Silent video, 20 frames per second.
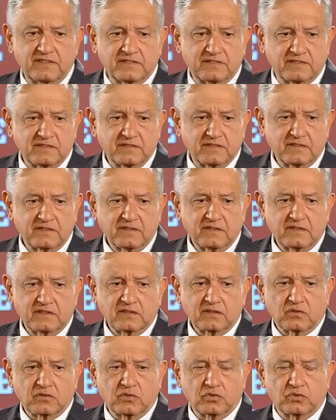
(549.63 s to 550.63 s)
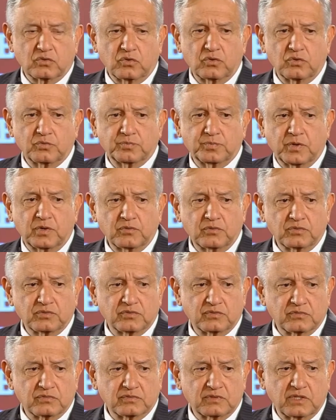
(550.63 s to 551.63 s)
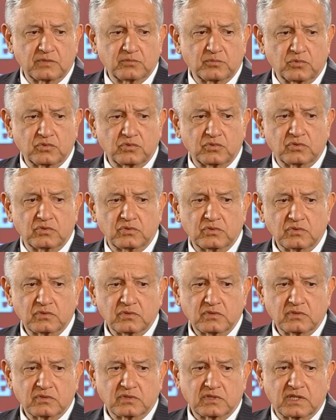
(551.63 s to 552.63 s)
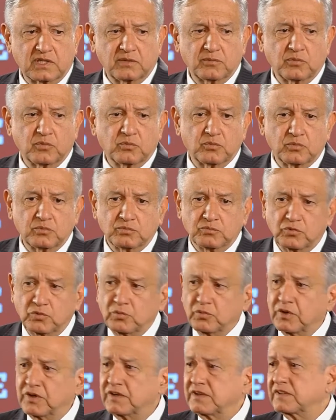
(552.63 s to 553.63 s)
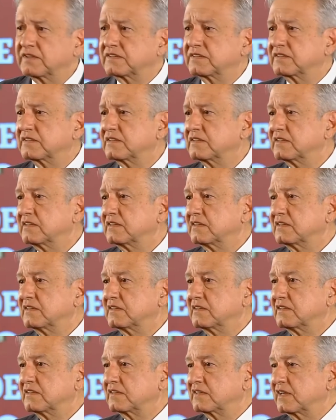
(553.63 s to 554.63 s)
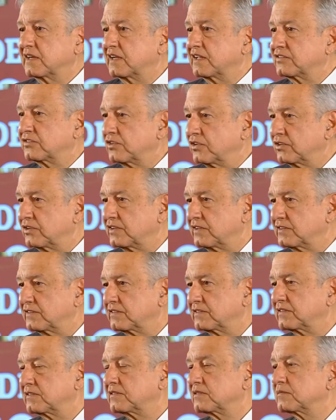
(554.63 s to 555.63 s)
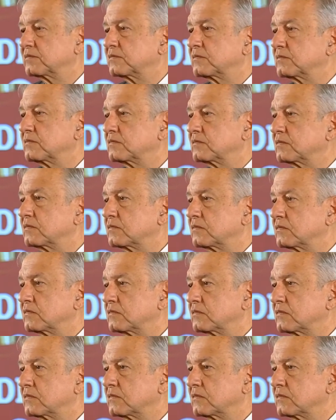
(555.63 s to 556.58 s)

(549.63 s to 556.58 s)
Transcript: the countries and all the people of the world. We have very good relations.